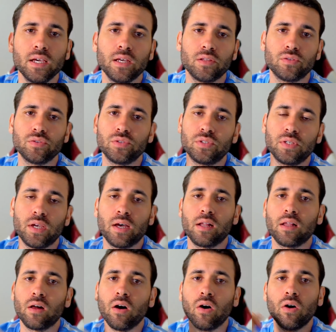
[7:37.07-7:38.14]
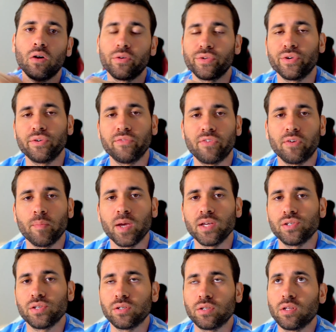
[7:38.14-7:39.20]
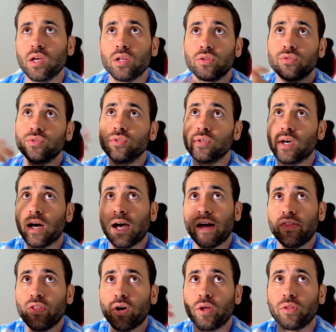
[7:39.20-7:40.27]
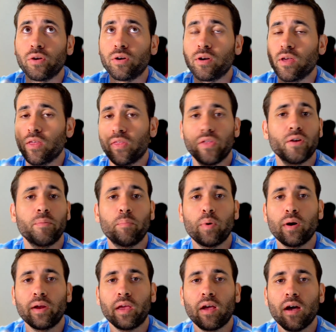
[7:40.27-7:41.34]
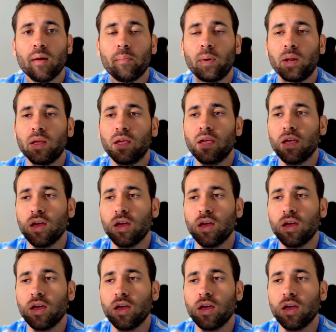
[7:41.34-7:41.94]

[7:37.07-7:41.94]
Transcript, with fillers: to sell all your information to another third-party company,